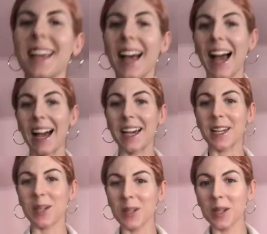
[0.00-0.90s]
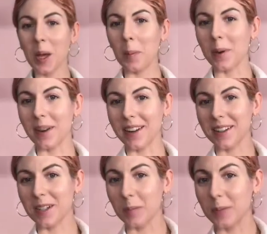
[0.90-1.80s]
I could put on a
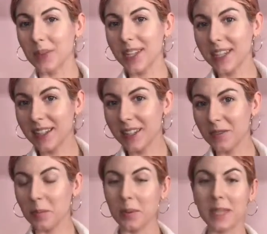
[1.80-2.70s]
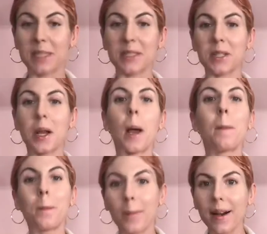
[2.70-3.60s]
completely different blazer,
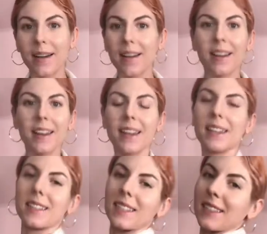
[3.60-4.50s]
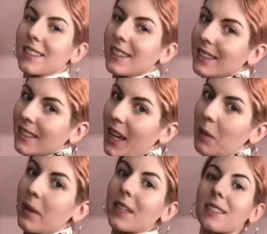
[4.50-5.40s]
but it's in the
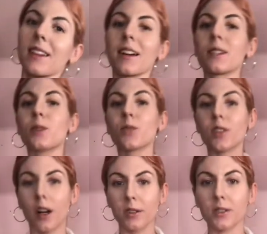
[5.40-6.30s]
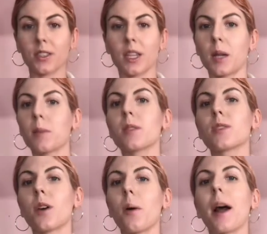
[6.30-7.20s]
same exact neutral color scheme,
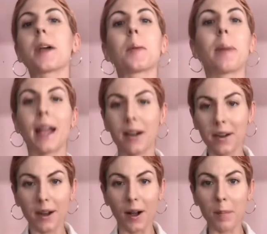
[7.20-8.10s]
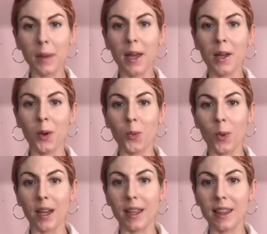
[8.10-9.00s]
so I could pair it up
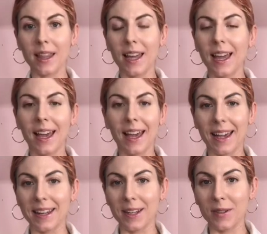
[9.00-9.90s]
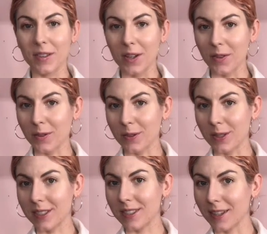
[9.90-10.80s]
with any of the other
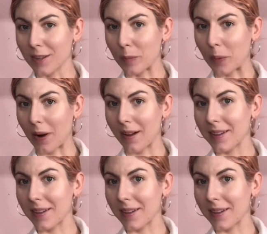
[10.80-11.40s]
looks that I've brought.